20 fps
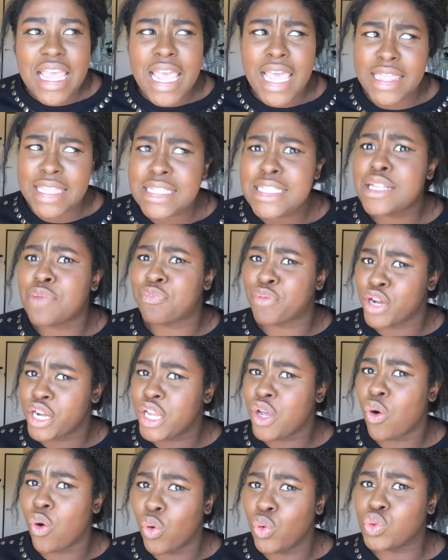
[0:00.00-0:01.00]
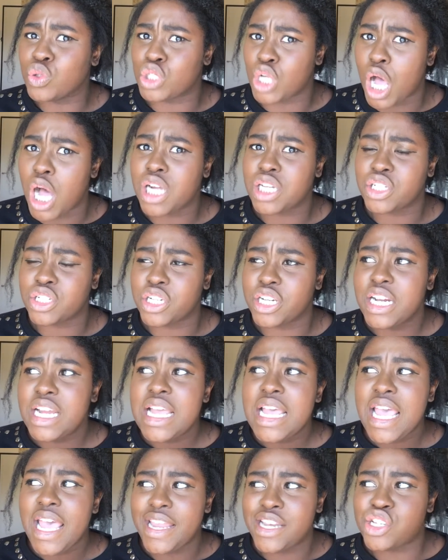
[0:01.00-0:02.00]
And this is a pretty old doctor.
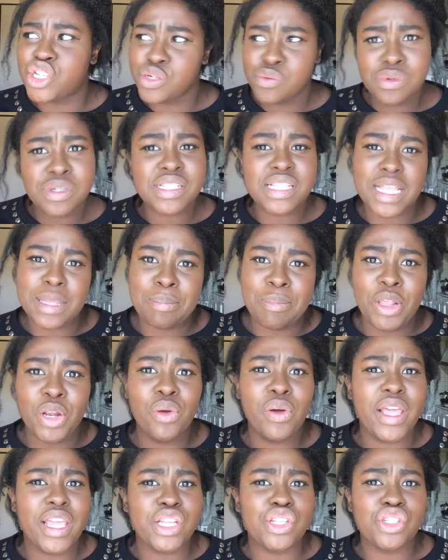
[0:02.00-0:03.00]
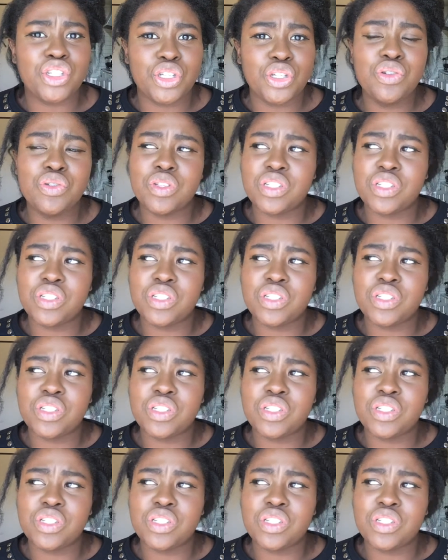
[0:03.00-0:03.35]
And she was like middle-aged too.